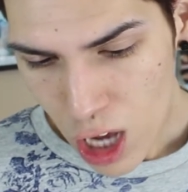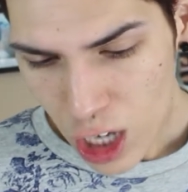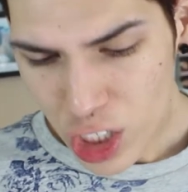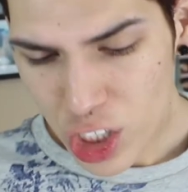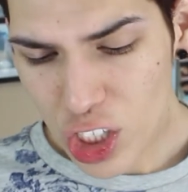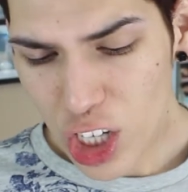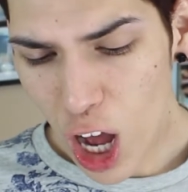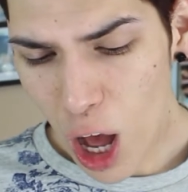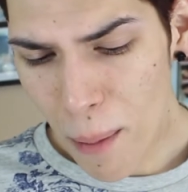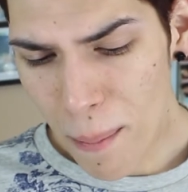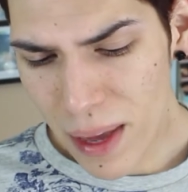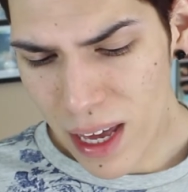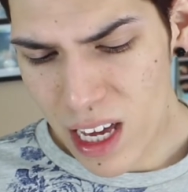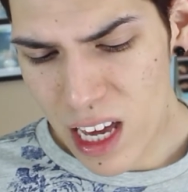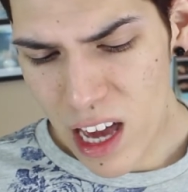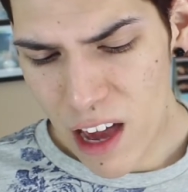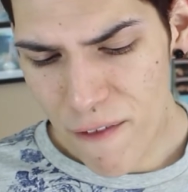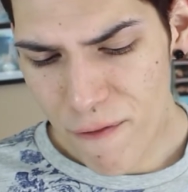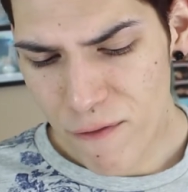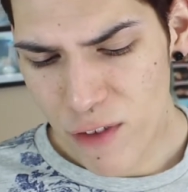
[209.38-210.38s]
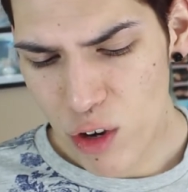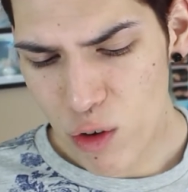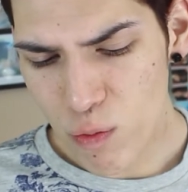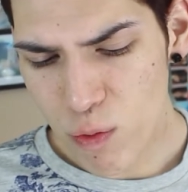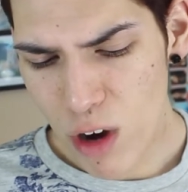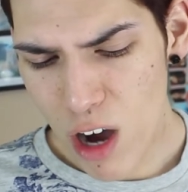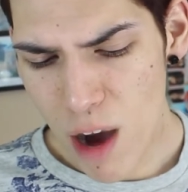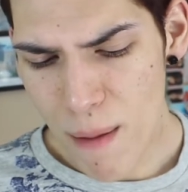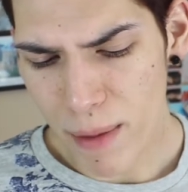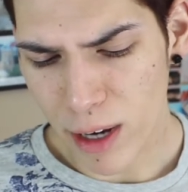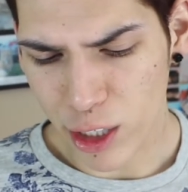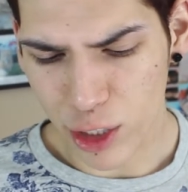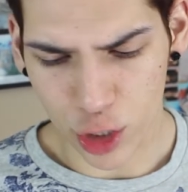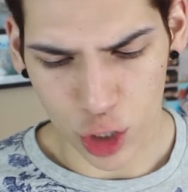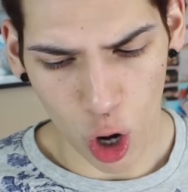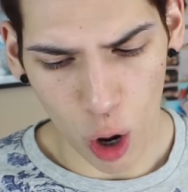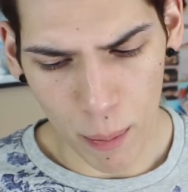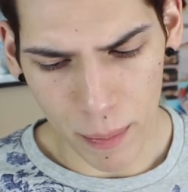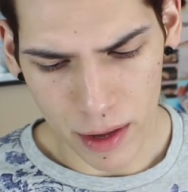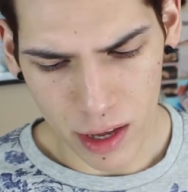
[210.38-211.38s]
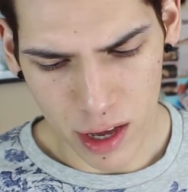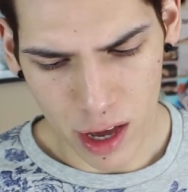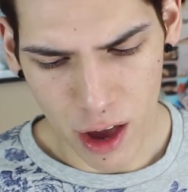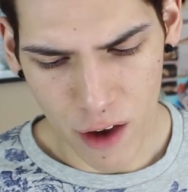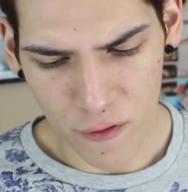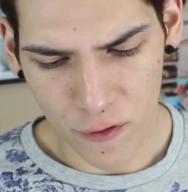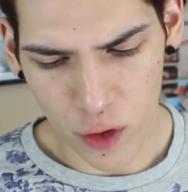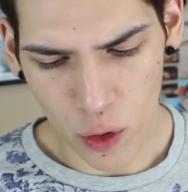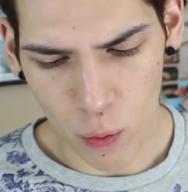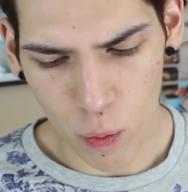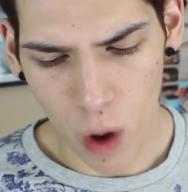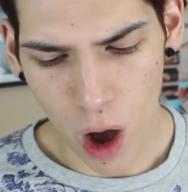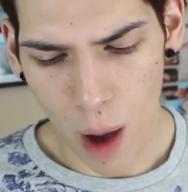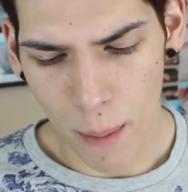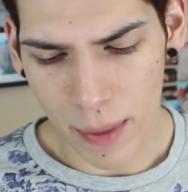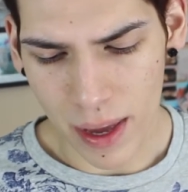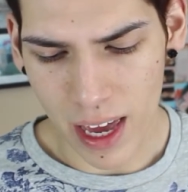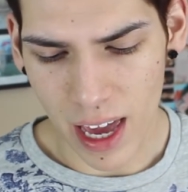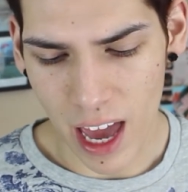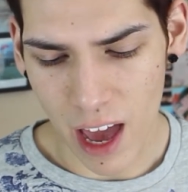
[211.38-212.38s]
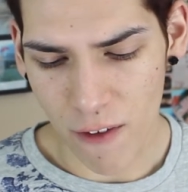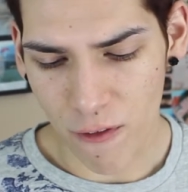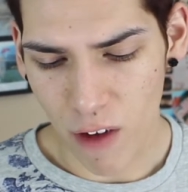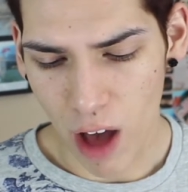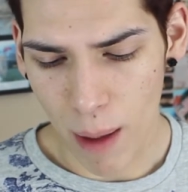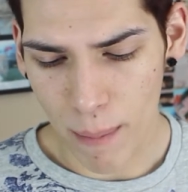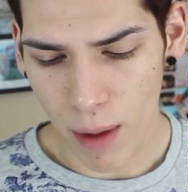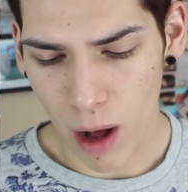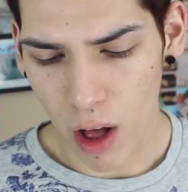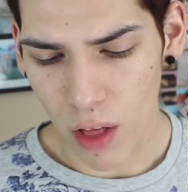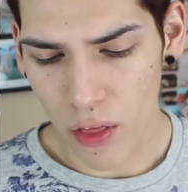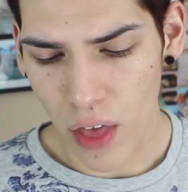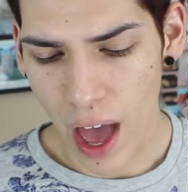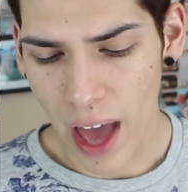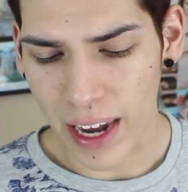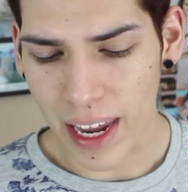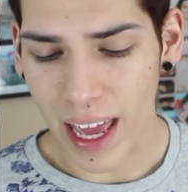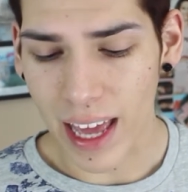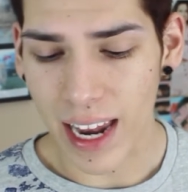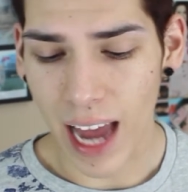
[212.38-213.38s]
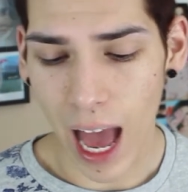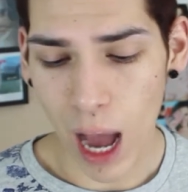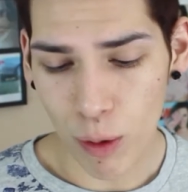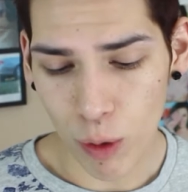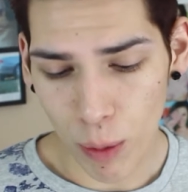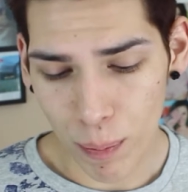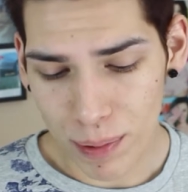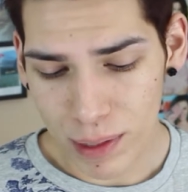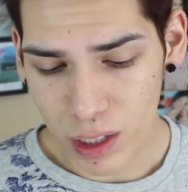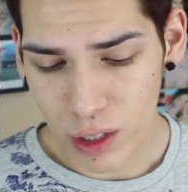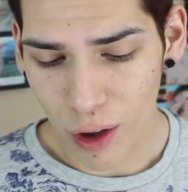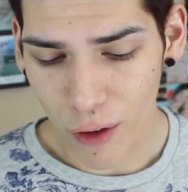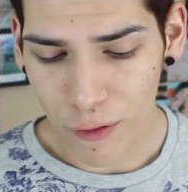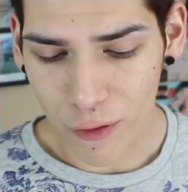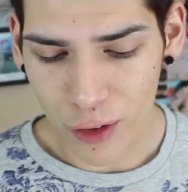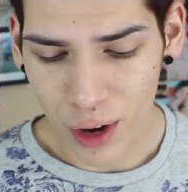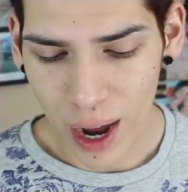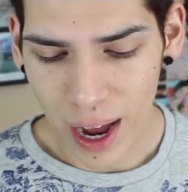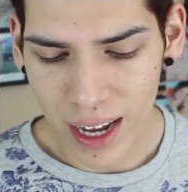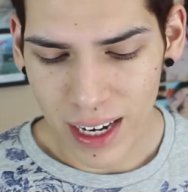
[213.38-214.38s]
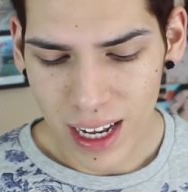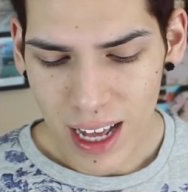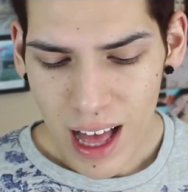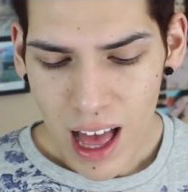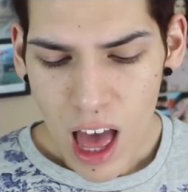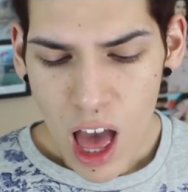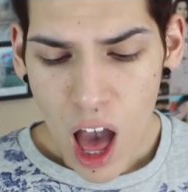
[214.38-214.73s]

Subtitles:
Show me if you want me, show me if you want me, if I'm all that, and I will be your friend.